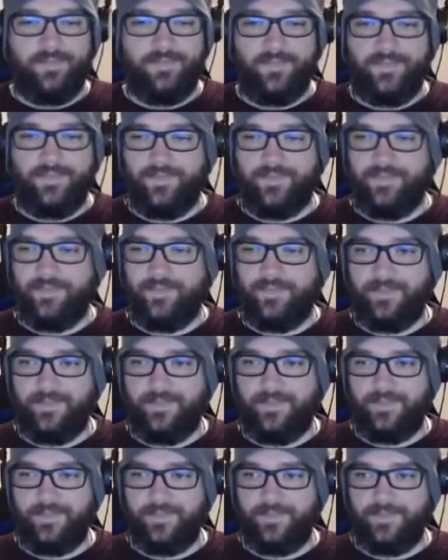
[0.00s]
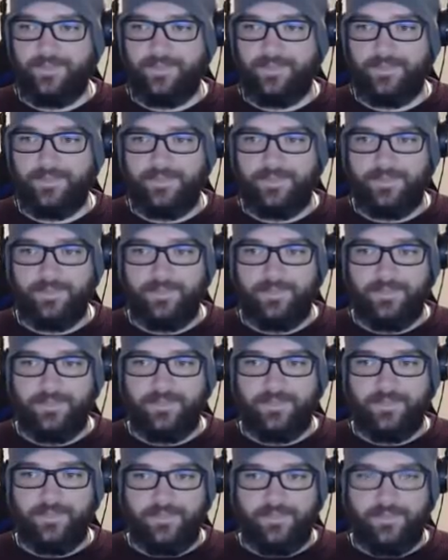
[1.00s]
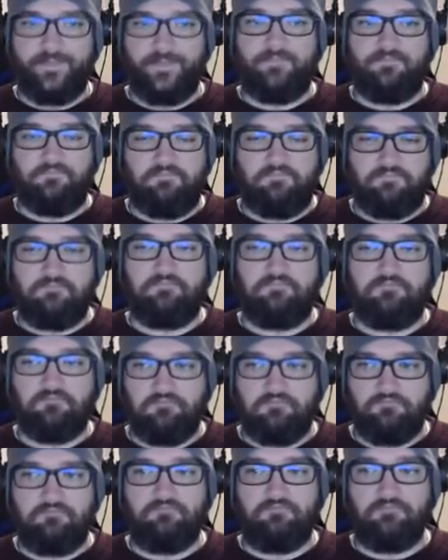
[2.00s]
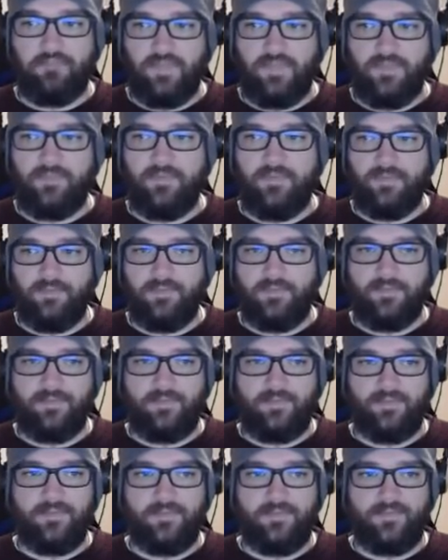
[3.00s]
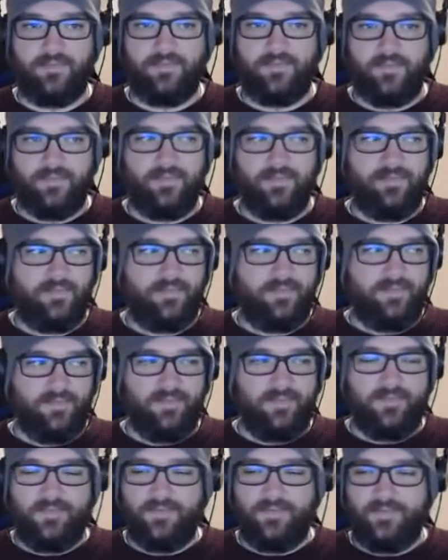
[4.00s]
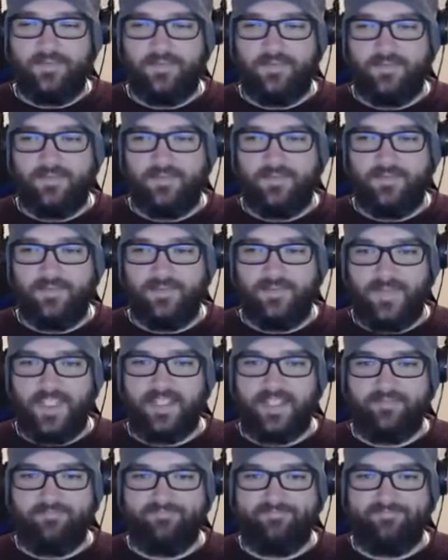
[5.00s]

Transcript: No words are spoken by the person on screen.